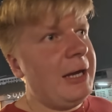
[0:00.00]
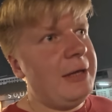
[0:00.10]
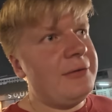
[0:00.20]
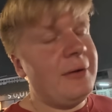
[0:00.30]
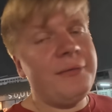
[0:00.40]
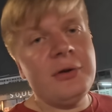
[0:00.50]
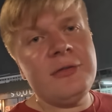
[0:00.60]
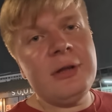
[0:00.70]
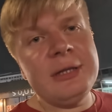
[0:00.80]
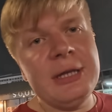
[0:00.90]
Guys,
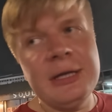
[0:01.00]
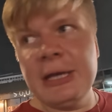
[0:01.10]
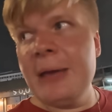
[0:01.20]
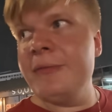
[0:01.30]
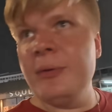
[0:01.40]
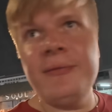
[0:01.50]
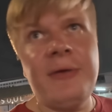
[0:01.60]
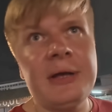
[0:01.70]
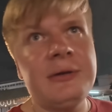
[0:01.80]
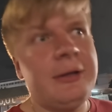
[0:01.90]
first of all, I didn't. It came from the
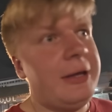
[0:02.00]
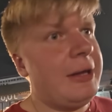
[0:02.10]
factory like